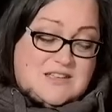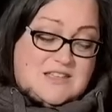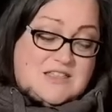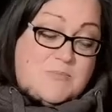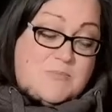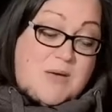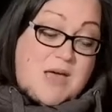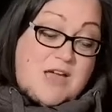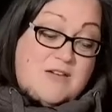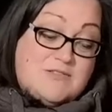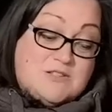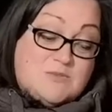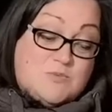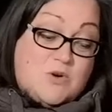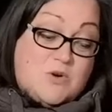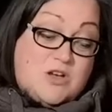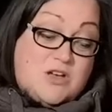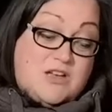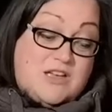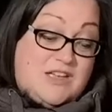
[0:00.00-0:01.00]
The parents
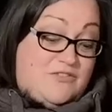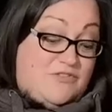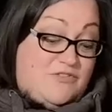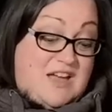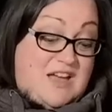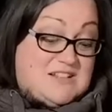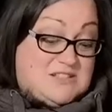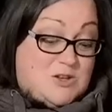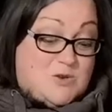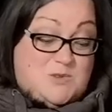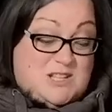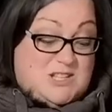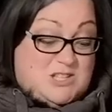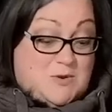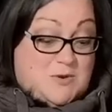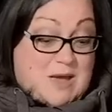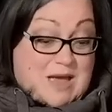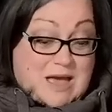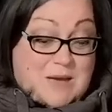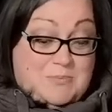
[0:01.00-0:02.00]
were, in fact, only
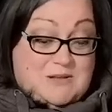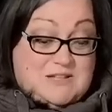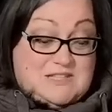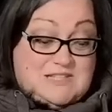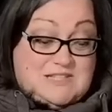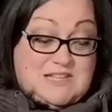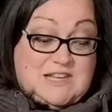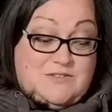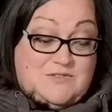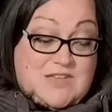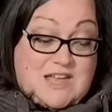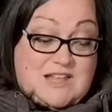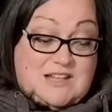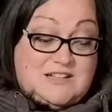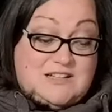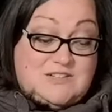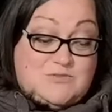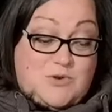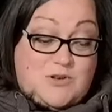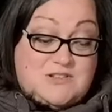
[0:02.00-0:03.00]
too happy to leave their
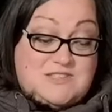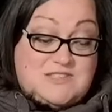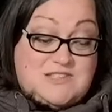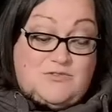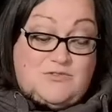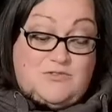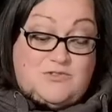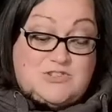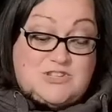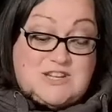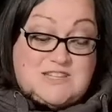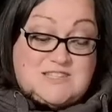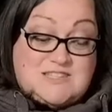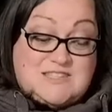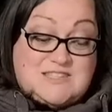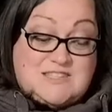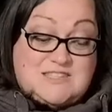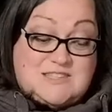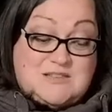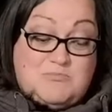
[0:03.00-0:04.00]
little ones in
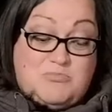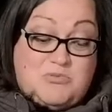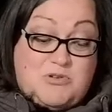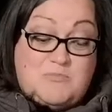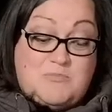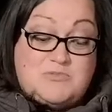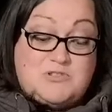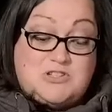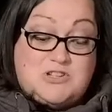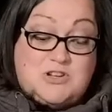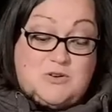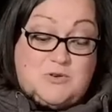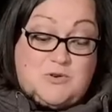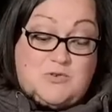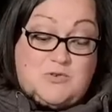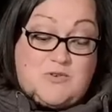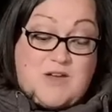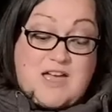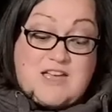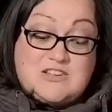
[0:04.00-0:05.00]
Jesus' impromptu
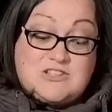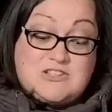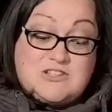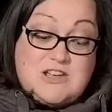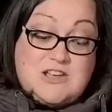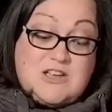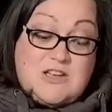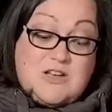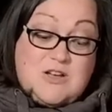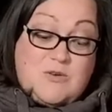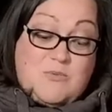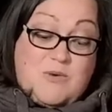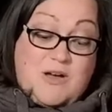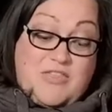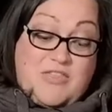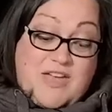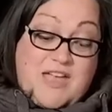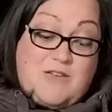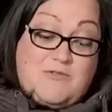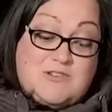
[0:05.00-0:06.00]
creche while
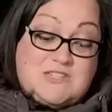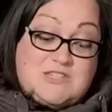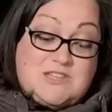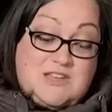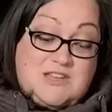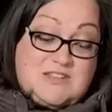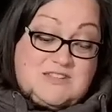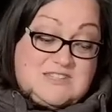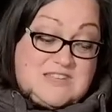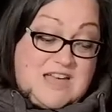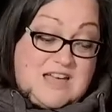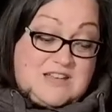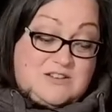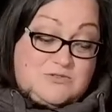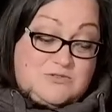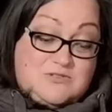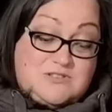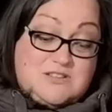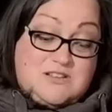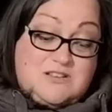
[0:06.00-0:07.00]
they returned to
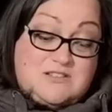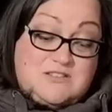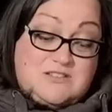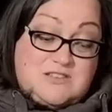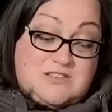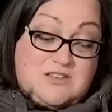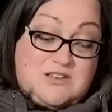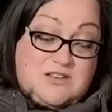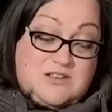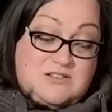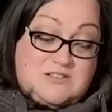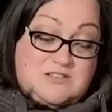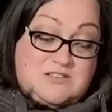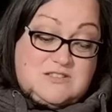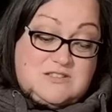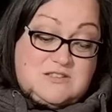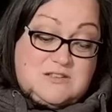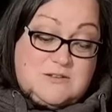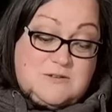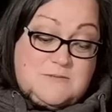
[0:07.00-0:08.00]
adult
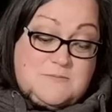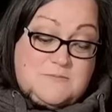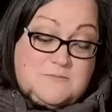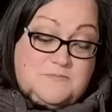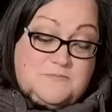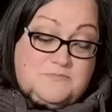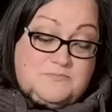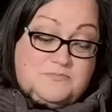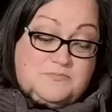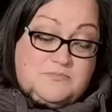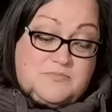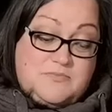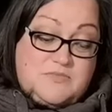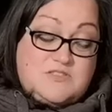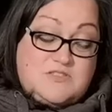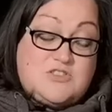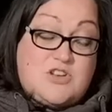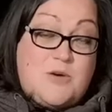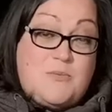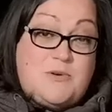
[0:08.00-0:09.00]
concerns.
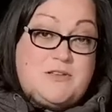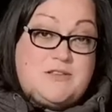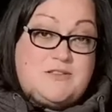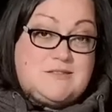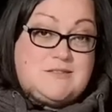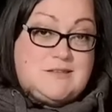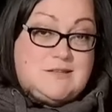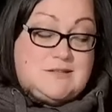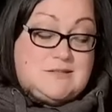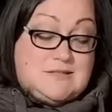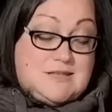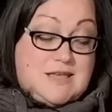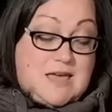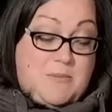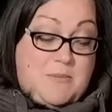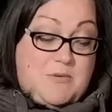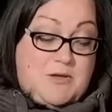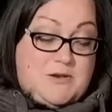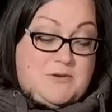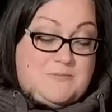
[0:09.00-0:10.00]
Thomas and
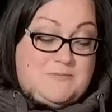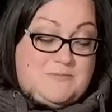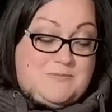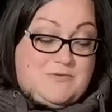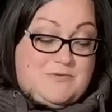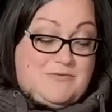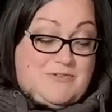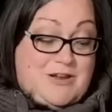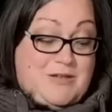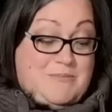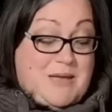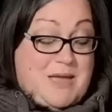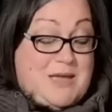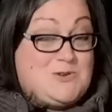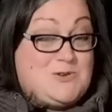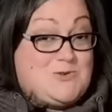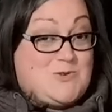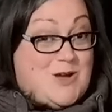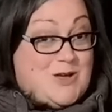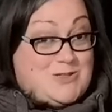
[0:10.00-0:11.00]
Simon
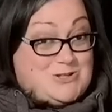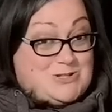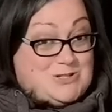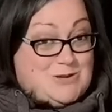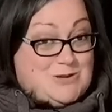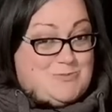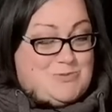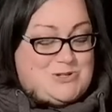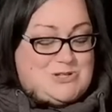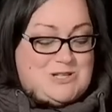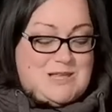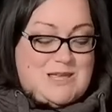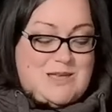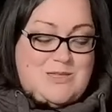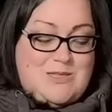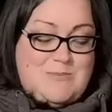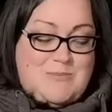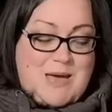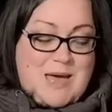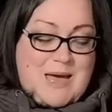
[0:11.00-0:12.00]
remained rather sheepishly
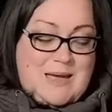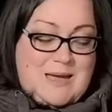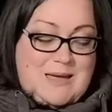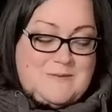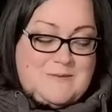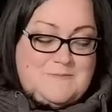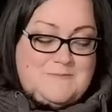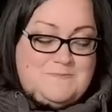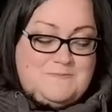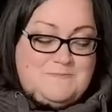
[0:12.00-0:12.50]
at the back.